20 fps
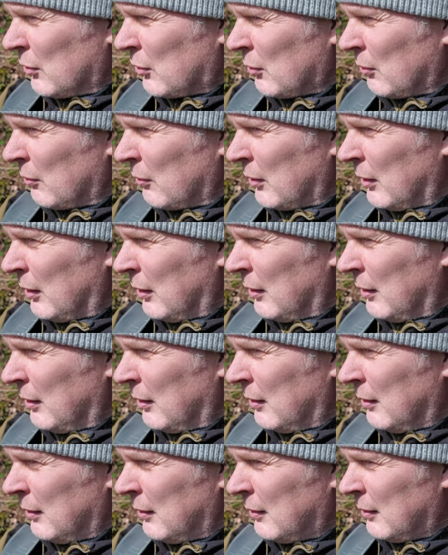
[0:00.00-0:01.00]
So
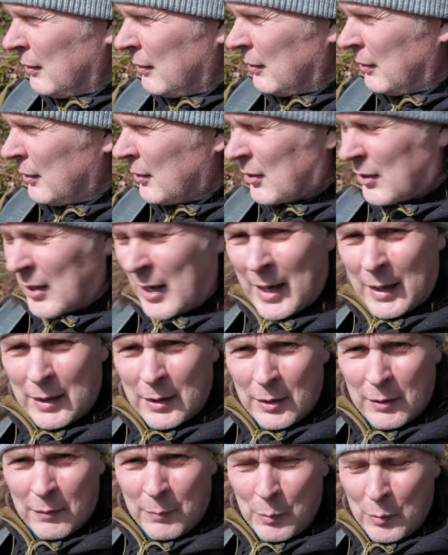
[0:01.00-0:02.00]
the
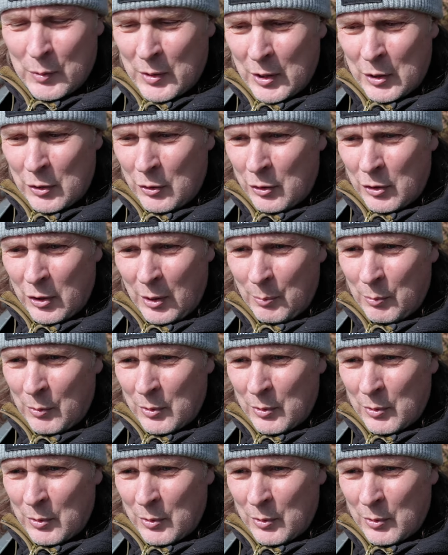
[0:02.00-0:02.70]
standard of musicianship